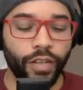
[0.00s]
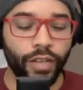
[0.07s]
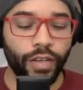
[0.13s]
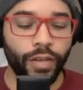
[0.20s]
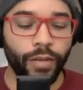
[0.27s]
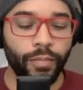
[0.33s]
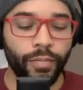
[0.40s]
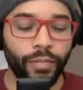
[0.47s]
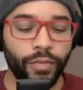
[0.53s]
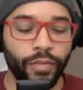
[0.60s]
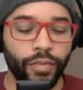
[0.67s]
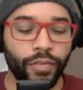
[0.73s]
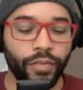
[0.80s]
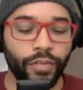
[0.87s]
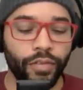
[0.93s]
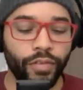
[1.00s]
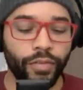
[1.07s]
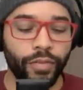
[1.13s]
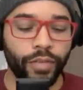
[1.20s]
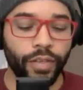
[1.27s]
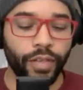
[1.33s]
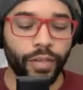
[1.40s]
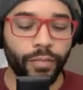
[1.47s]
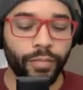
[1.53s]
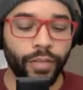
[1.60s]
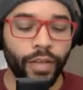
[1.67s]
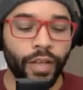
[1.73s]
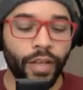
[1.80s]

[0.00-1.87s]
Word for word: uh, um,